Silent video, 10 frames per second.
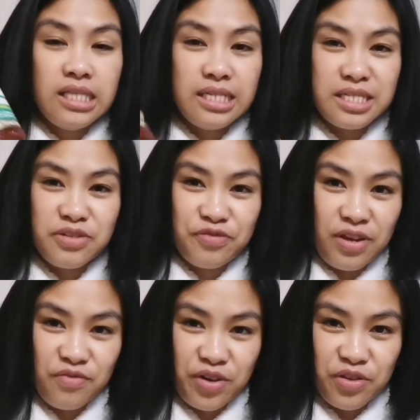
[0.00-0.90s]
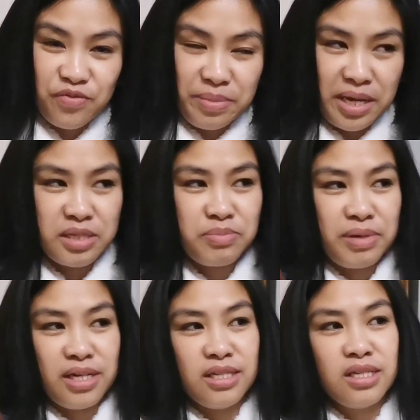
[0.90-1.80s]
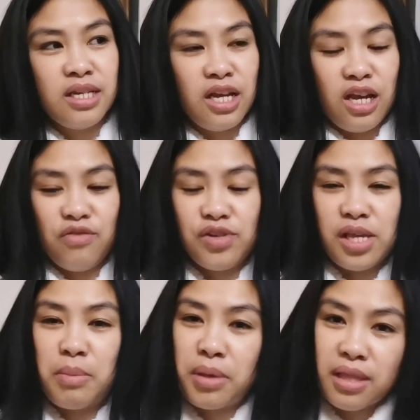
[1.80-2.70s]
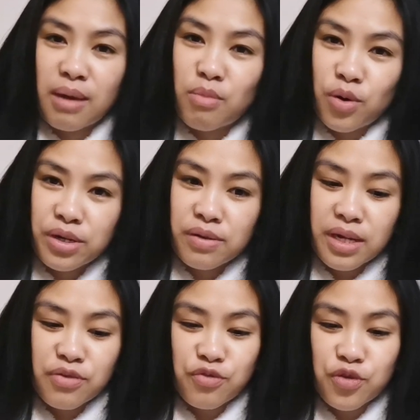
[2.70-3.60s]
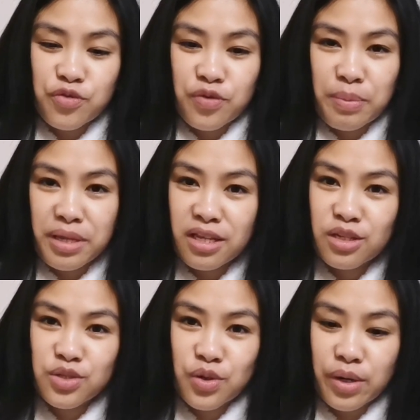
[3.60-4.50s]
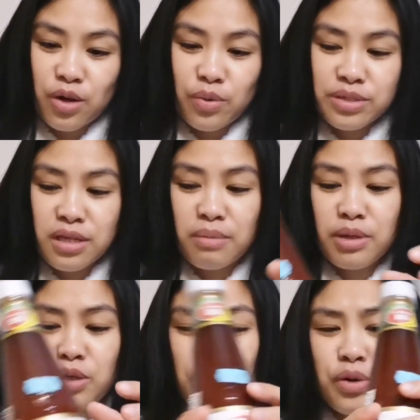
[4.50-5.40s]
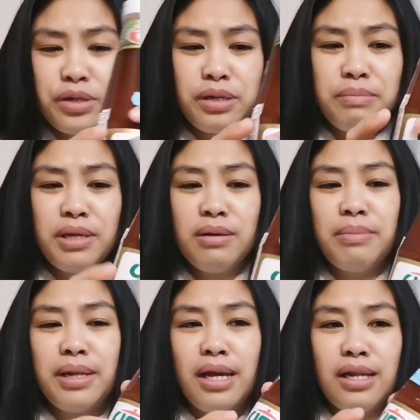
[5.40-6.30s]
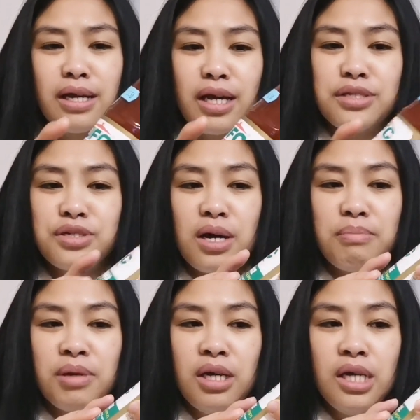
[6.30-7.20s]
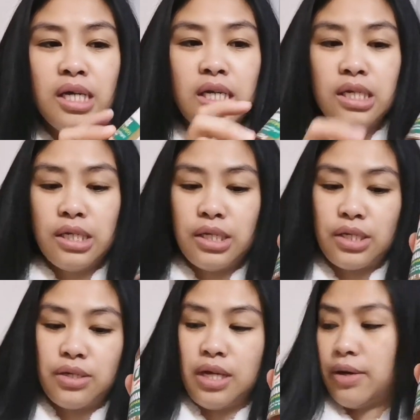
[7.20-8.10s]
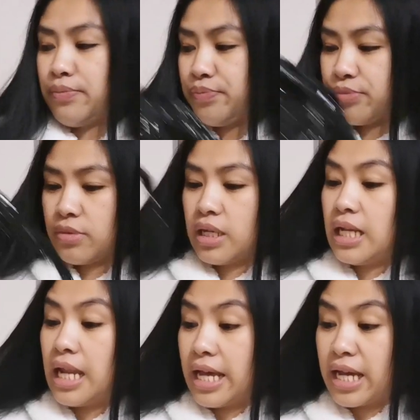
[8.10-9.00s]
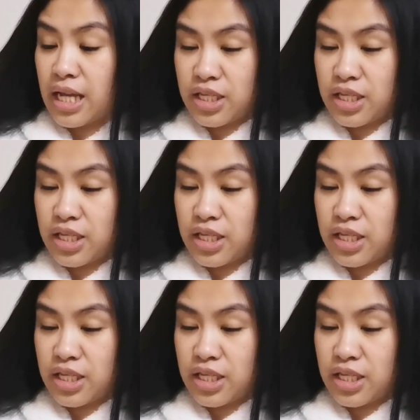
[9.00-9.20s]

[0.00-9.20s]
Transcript: this is a favorite of my husband. Every time that I'm ordering food from Indian store, he always tell me, can you order me a banana ketchup? So yeah, he like